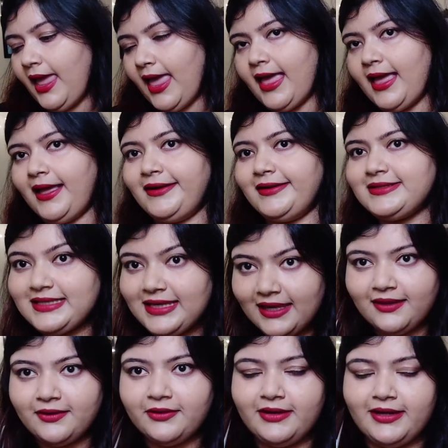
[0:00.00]
And
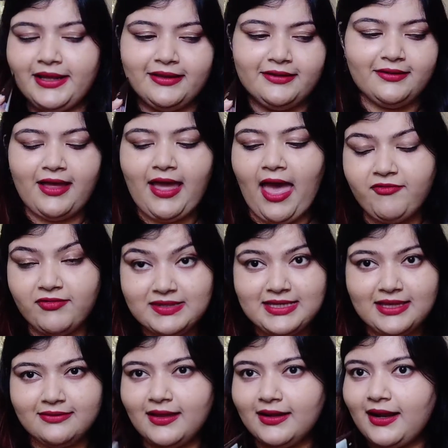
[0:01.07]
saying like, having
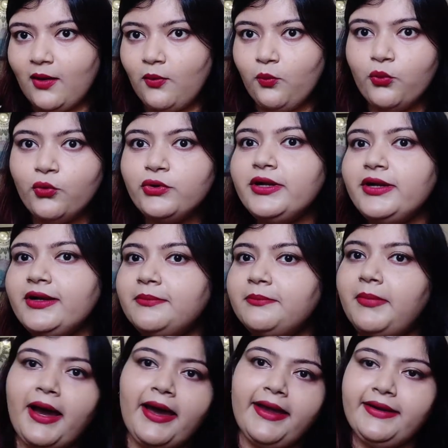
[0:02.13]
said that, I
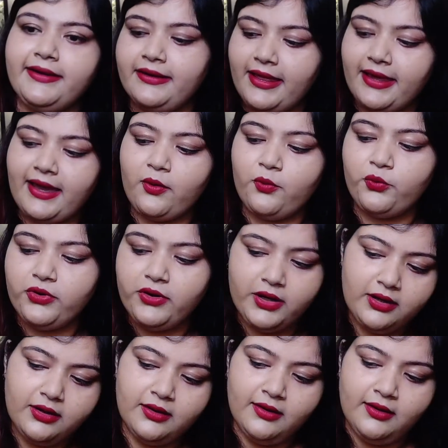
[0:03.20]
wouldn't buy it. Like I
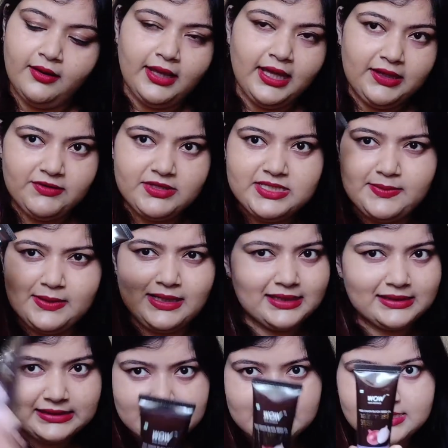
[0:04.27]
wouldn't even spend
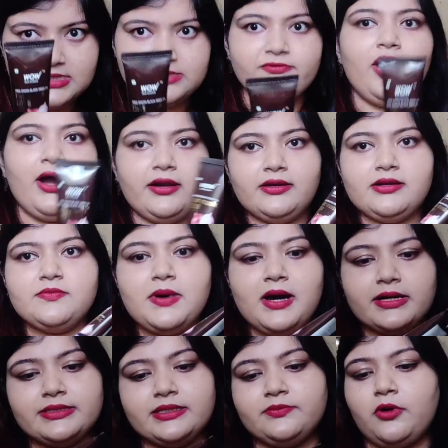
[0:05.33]
it. This is just for
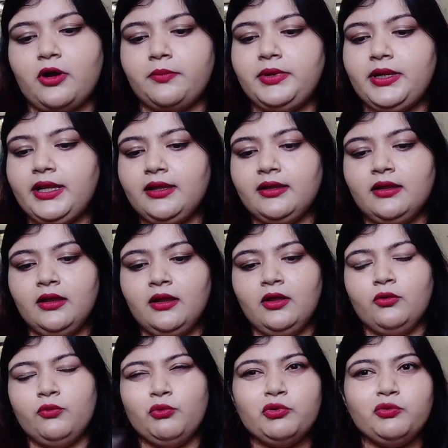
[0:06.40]
$100. It probably
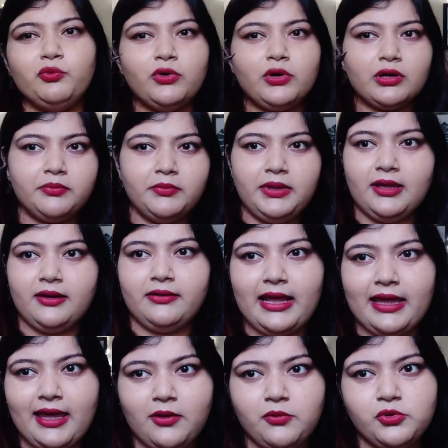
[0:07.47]
would work me.
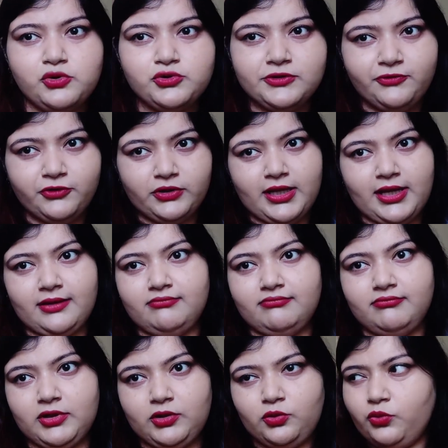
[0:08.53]
Like I would use it for like,
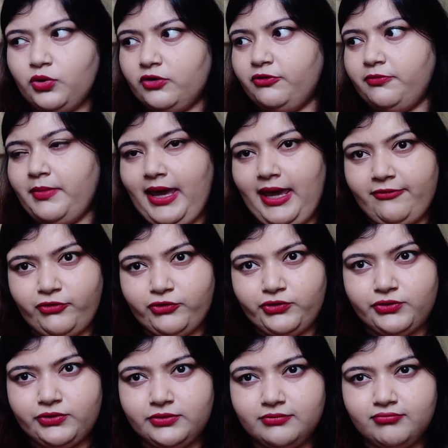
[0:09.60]
it would work for my hair for
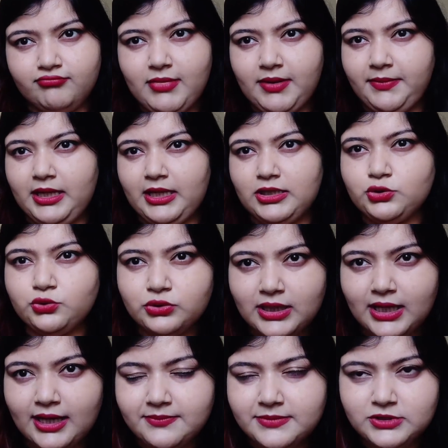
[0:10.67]
maybe 2
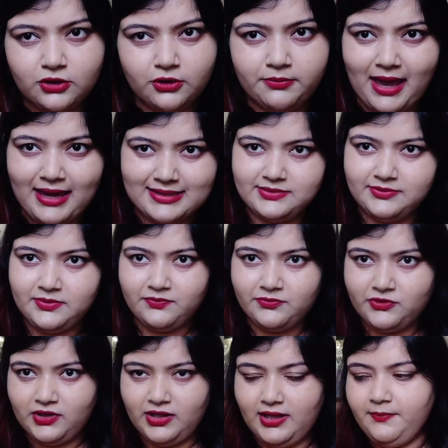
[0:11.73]
times or
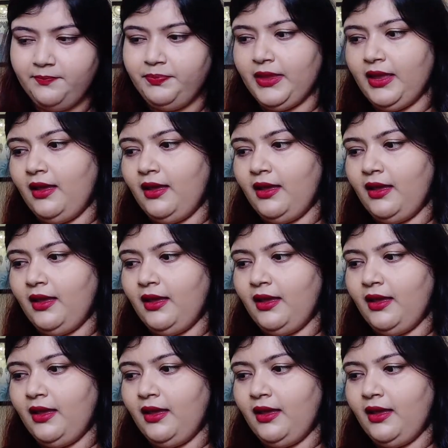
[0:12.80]
maximum 3.